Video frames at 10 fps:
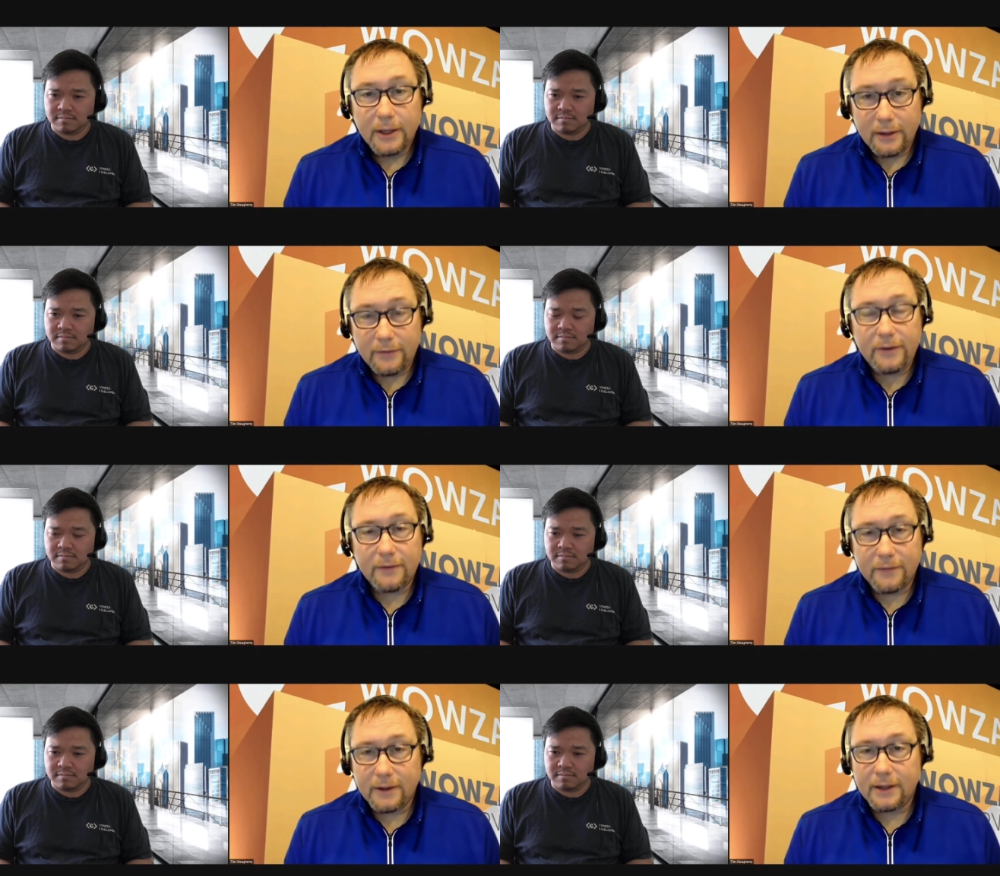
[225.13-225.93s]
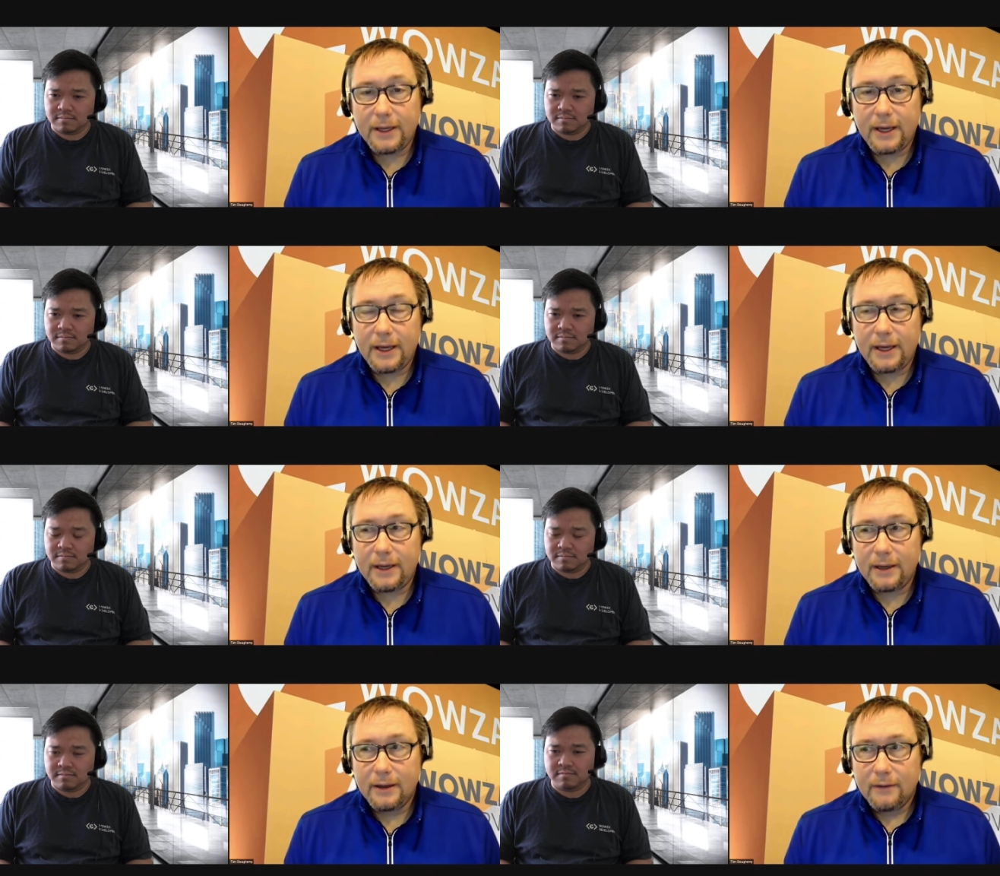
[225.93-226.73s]
Speaker 1: it's definitely a
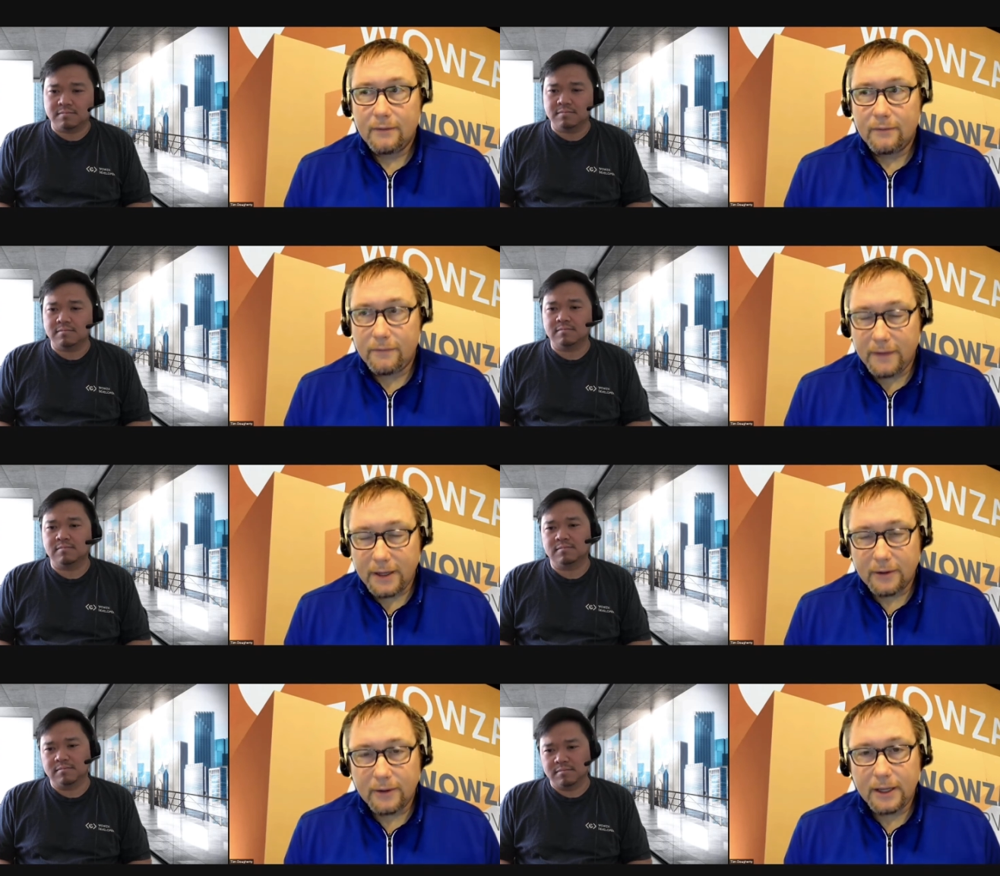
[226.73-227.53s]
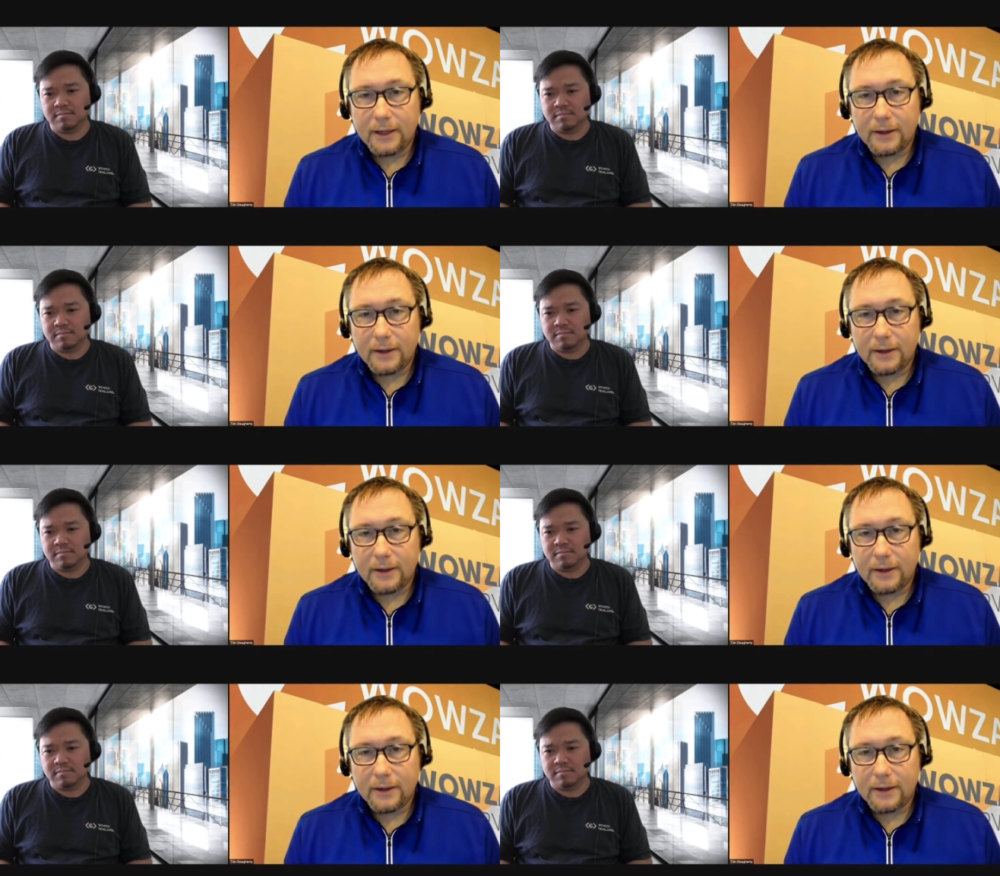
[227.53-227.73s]
very